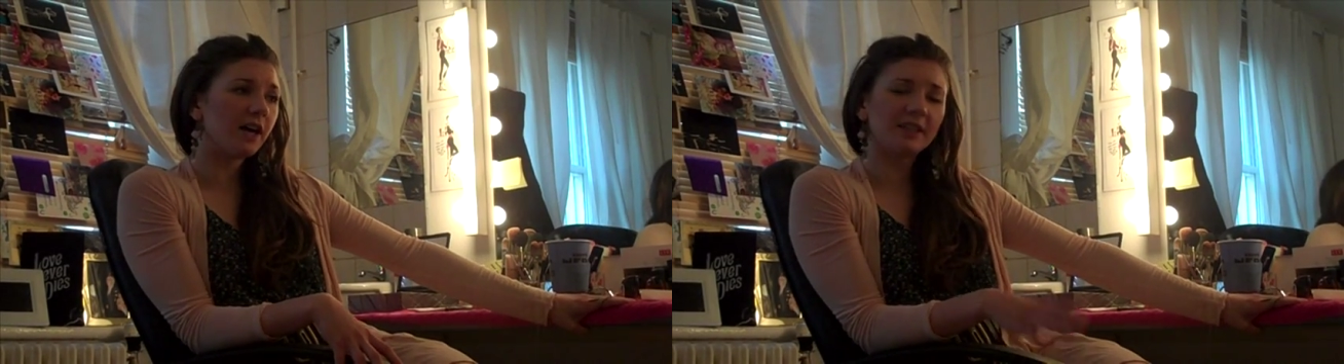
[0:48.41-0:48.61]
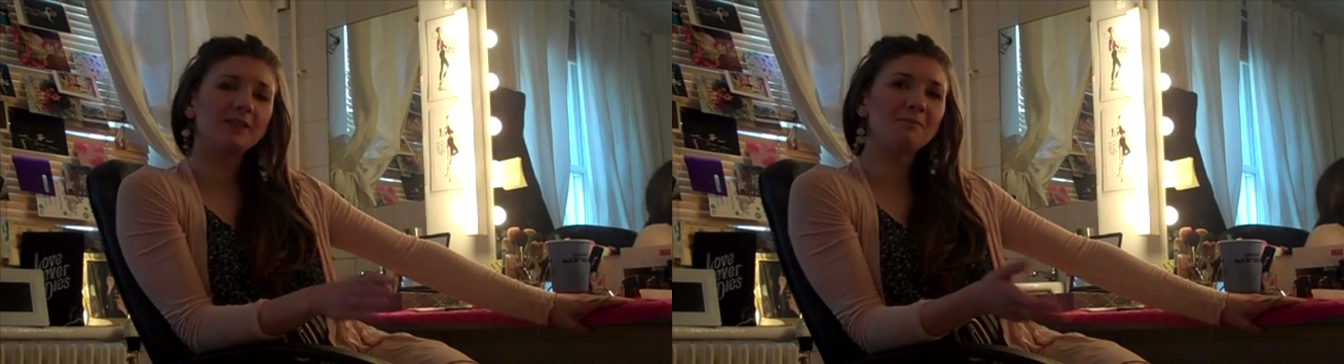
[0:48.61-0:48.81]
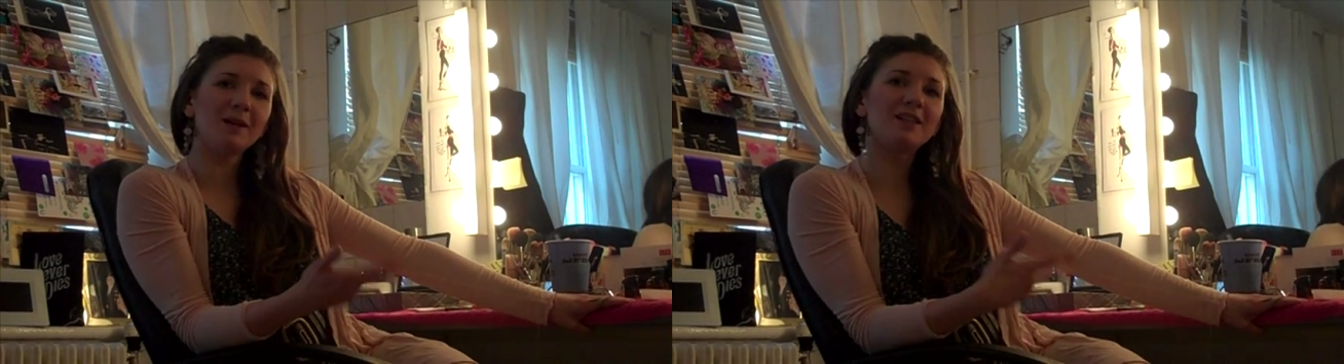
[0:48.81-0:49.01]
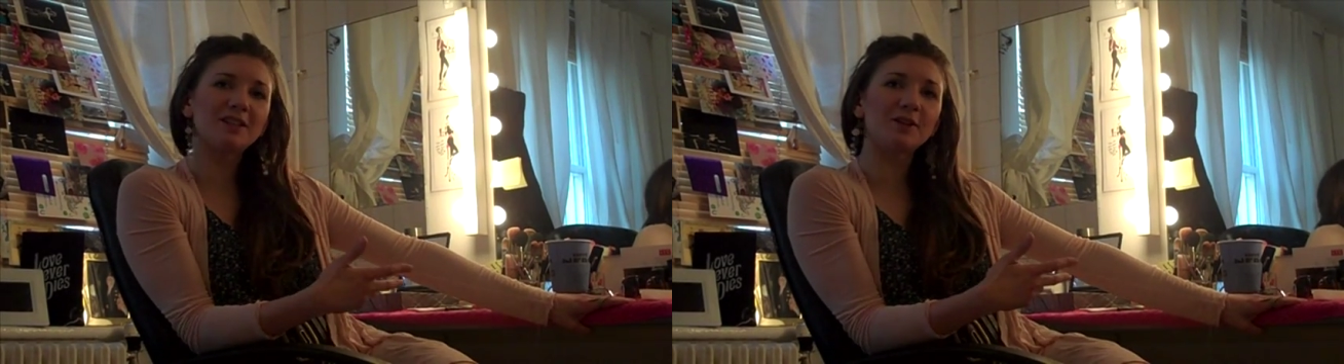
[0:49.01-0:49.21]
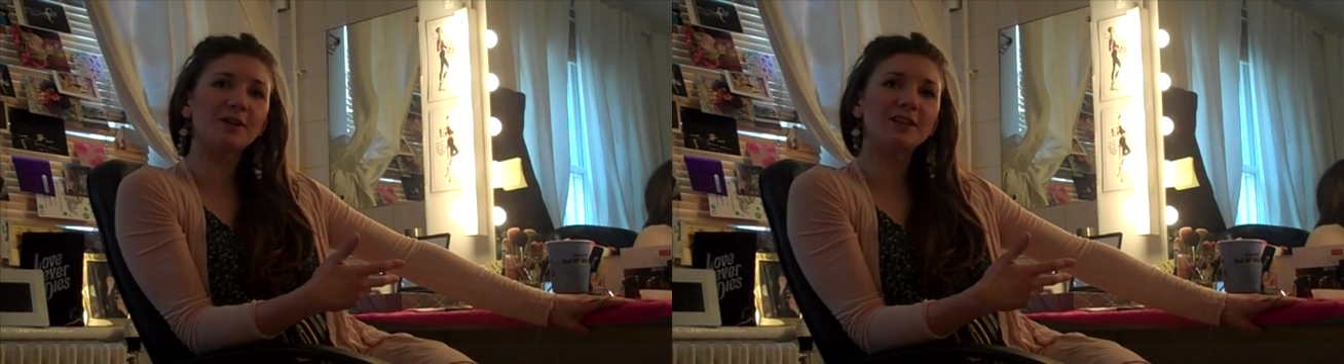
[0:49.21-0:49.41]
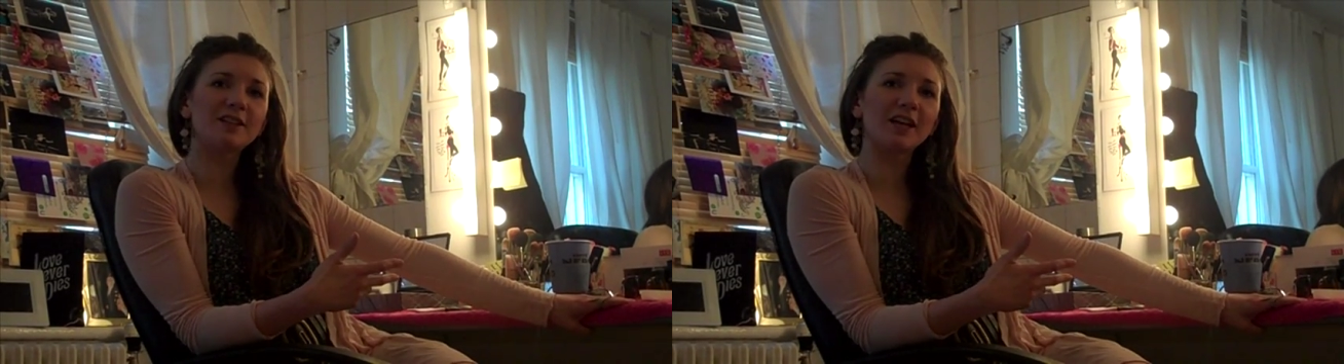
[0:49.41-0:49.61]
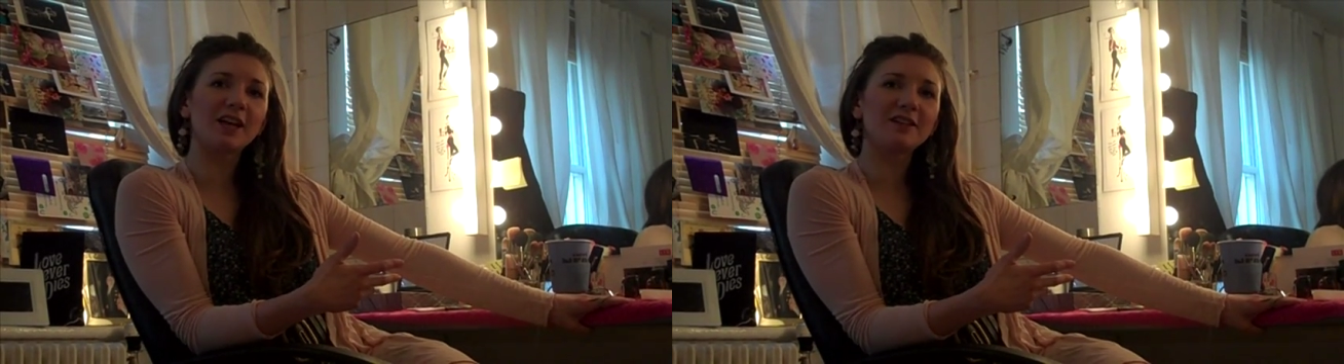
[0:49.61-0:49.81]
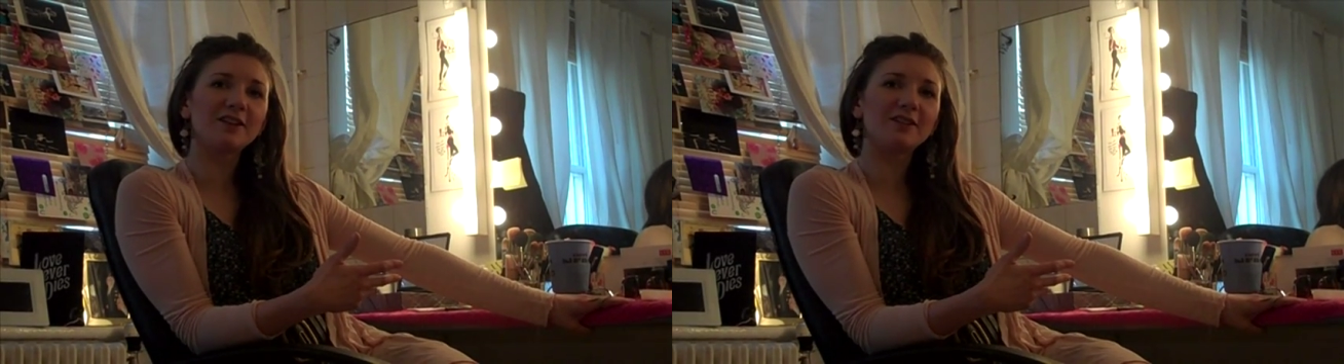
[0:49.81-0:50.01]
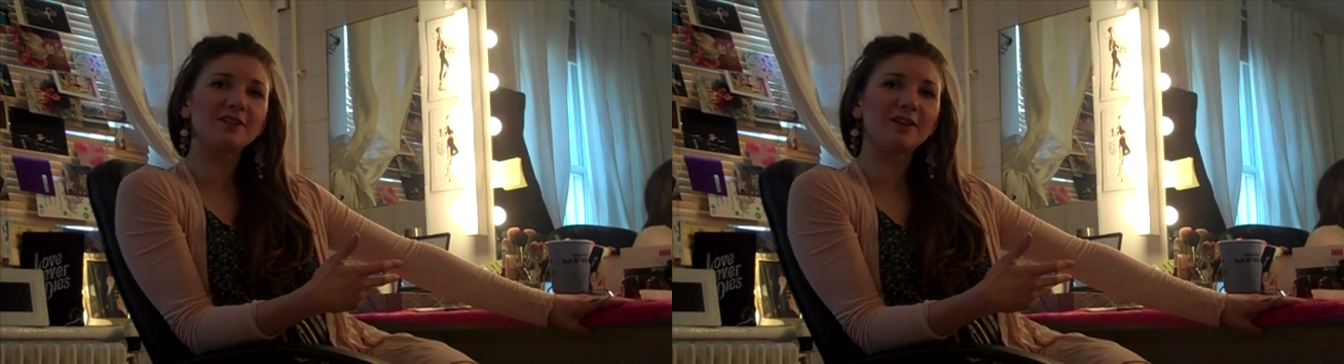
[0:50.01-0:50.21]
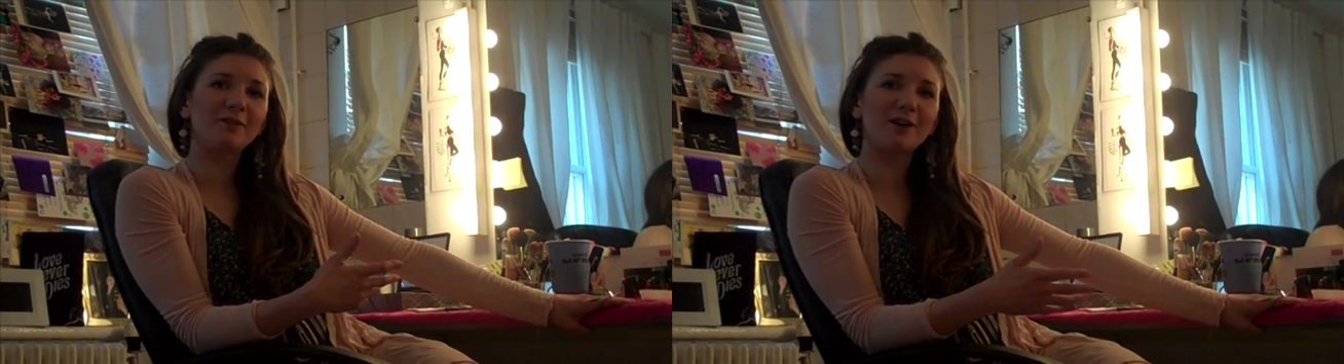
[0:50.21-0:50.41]
did miss doing the singing and
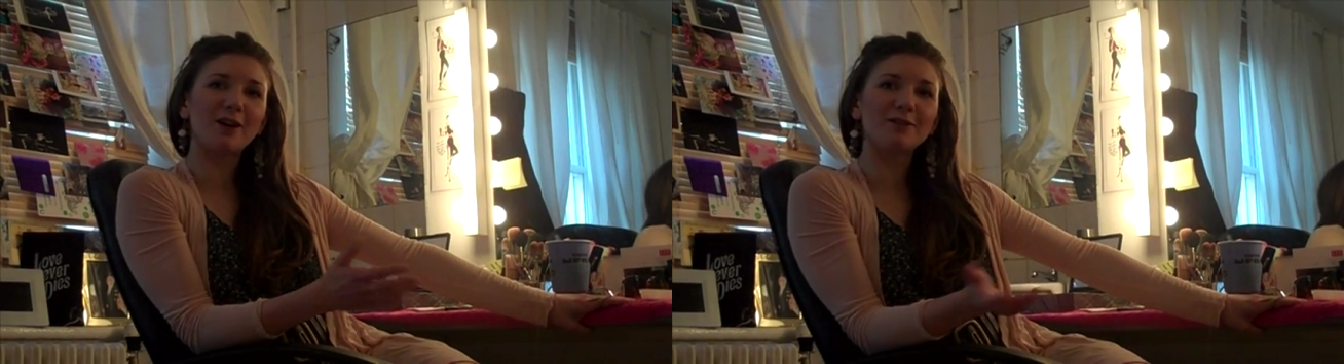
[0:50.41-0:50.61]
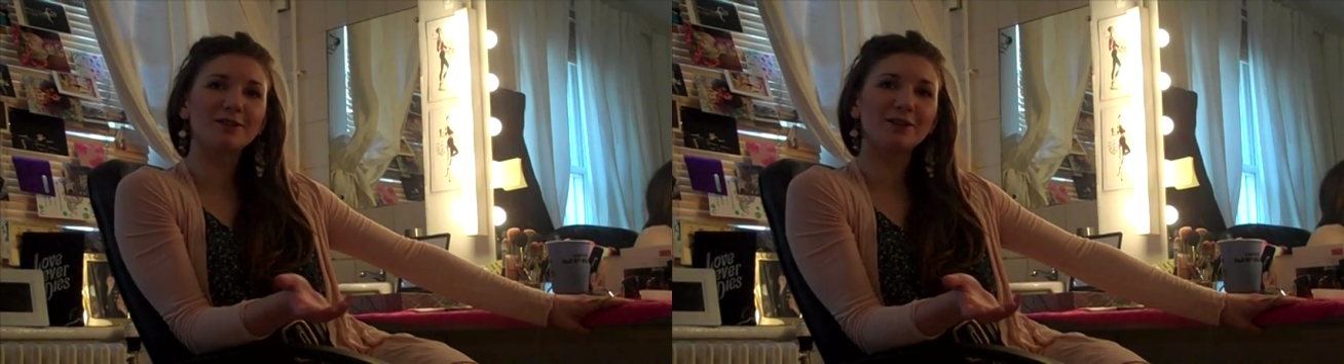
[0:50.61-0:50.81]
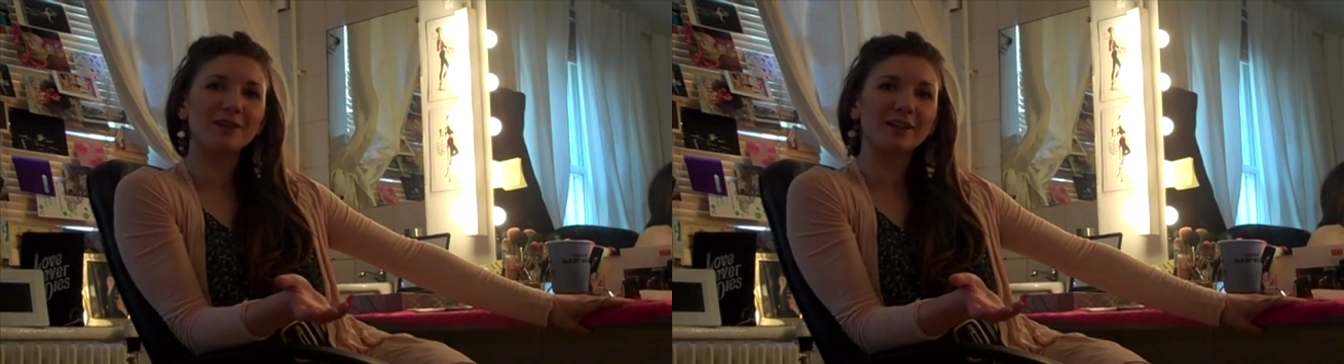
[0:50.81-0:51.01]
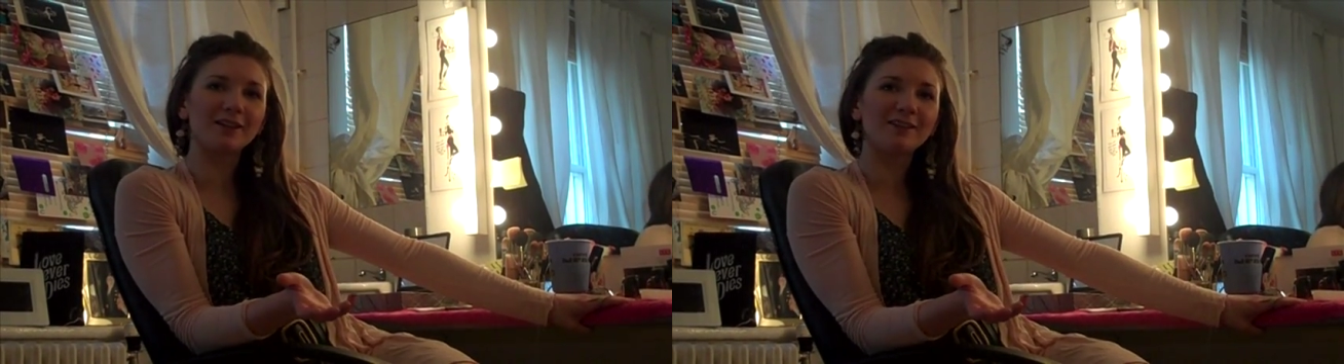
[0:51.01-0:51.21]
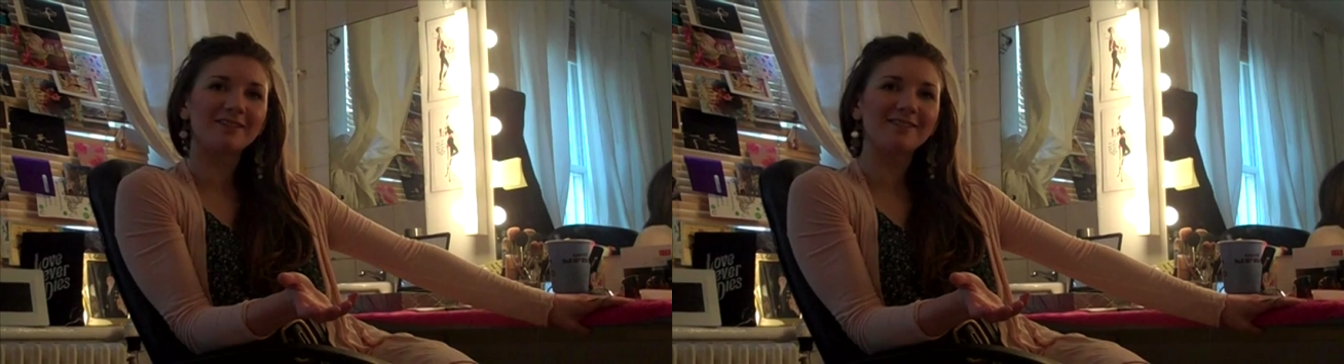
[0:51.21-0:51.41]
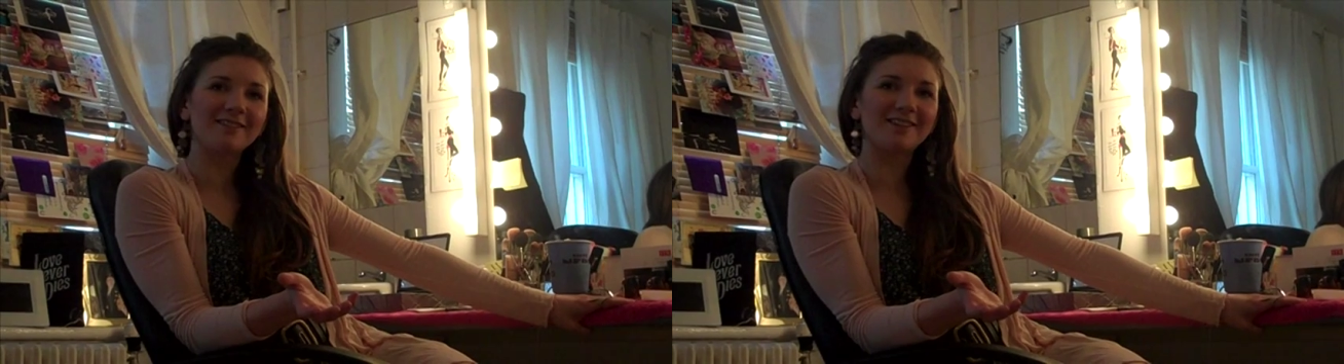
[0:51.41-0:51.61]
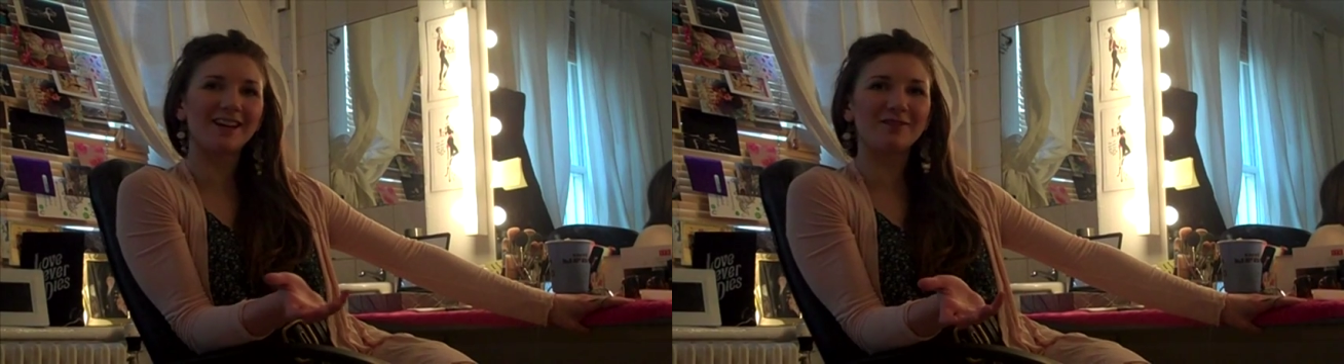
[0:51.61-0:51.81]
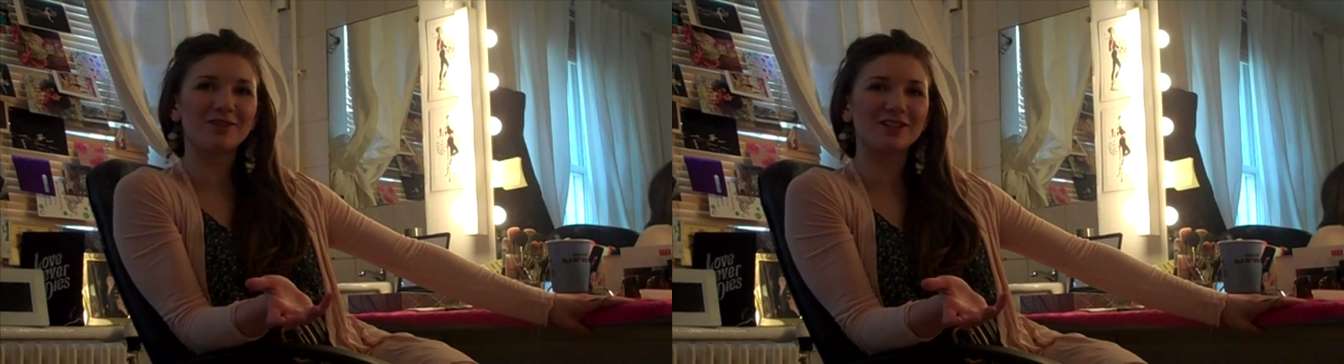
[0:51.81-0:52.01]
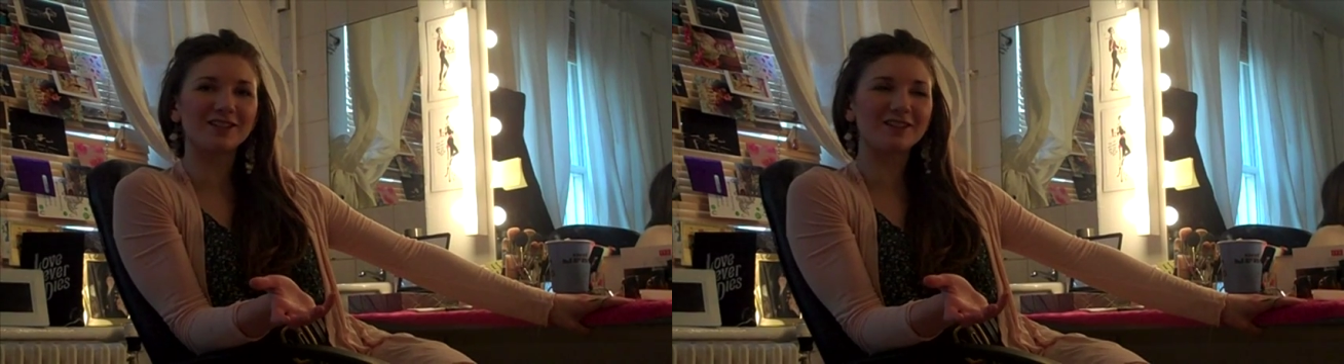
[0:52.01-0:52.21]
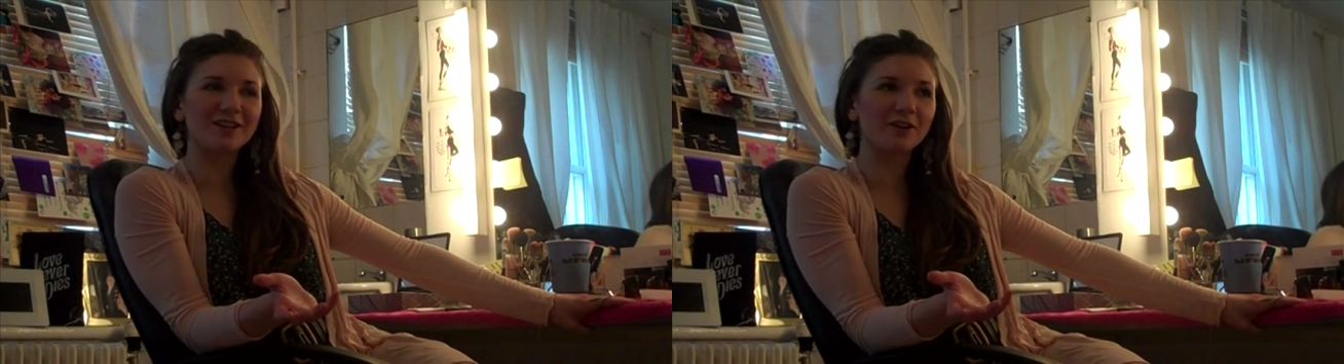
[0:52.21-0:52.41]
dancing when I was doing the television.
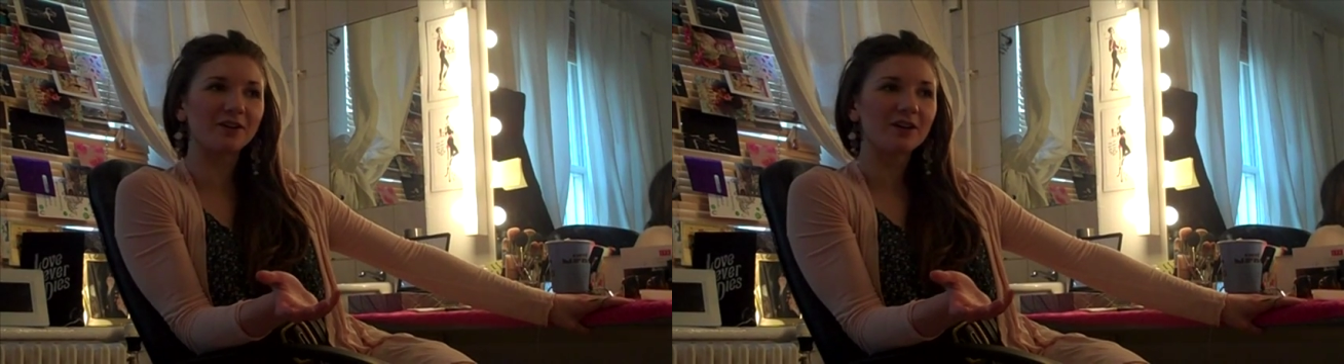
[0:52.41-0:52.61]
So